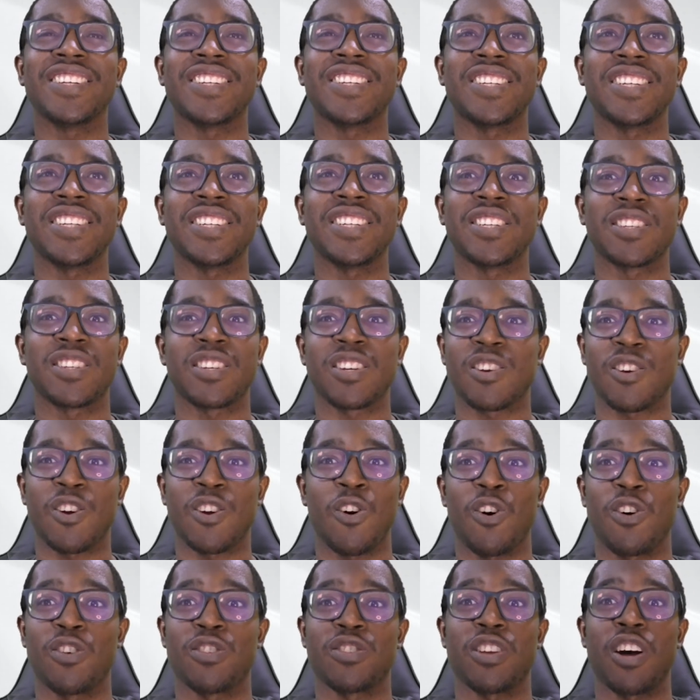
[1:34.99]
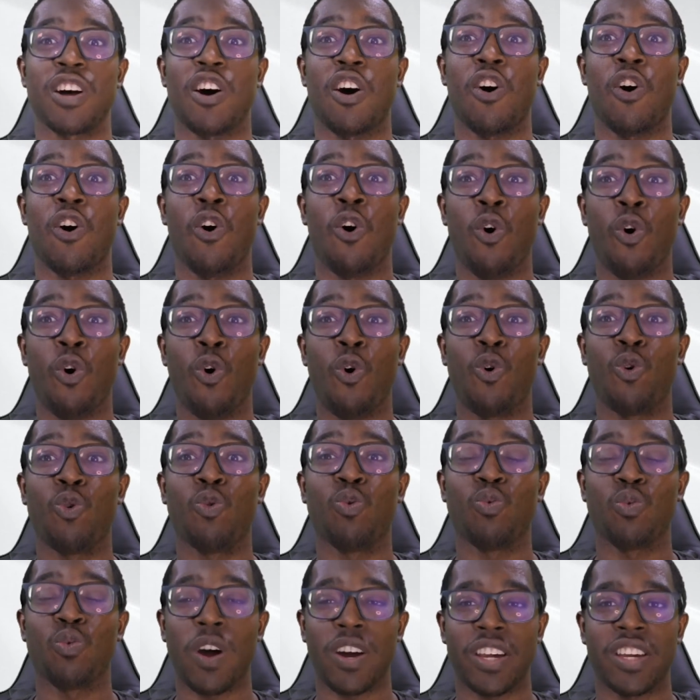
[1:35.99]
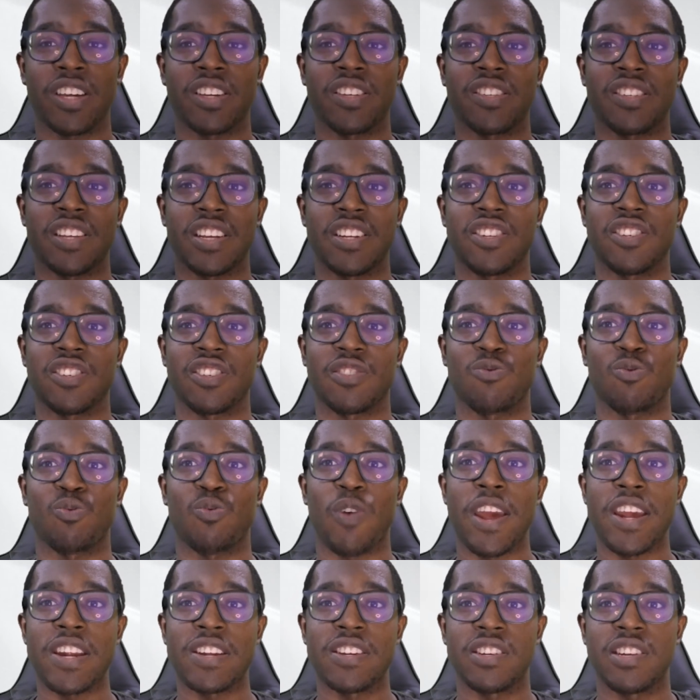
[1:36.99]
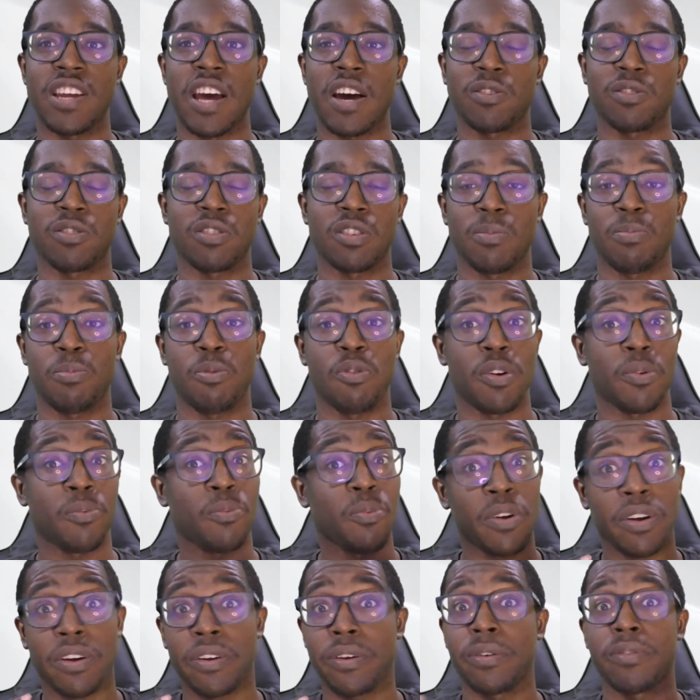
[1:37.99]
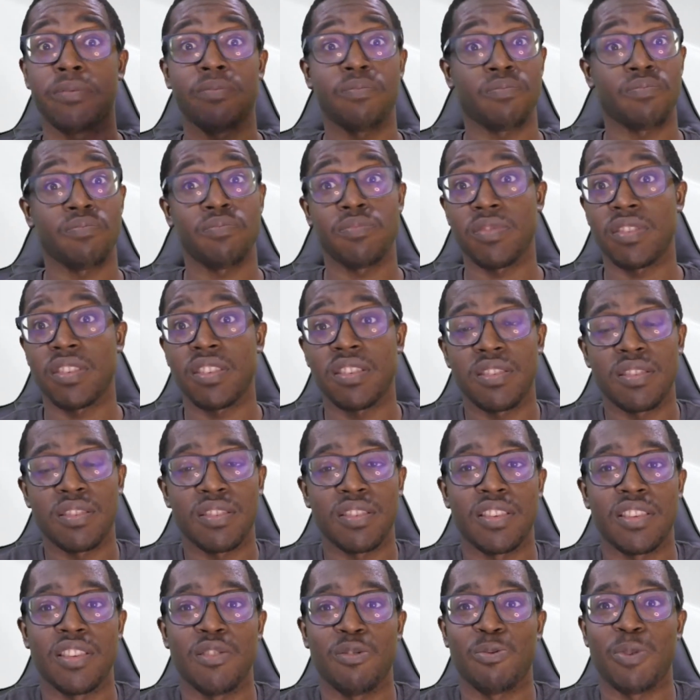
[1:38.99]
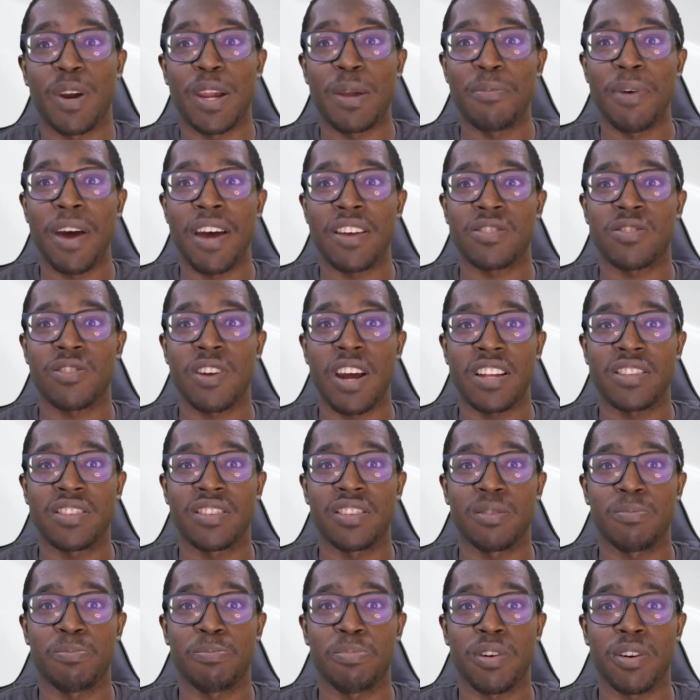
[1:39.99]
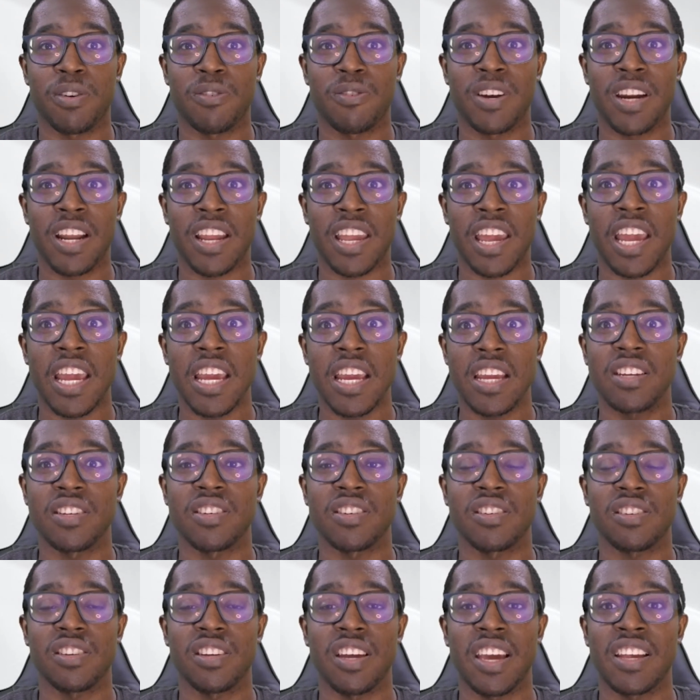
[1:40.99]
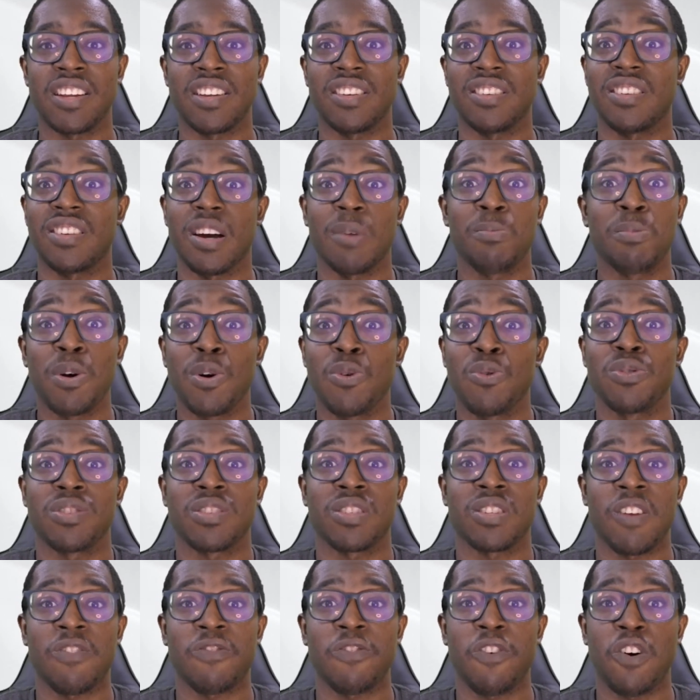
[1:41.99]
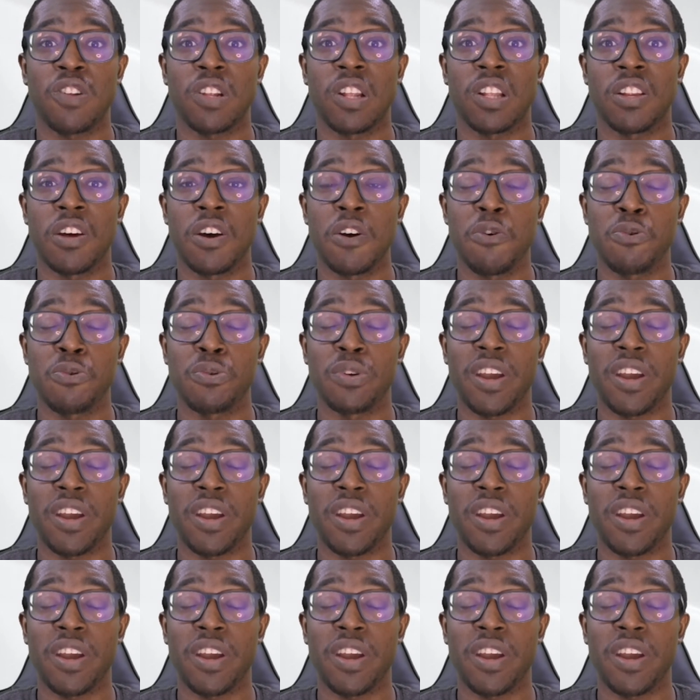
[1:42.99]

just caused a whole ruckus and just raged out to the point where the ringmaster had to put her in a cage and Dumbo was left all alone.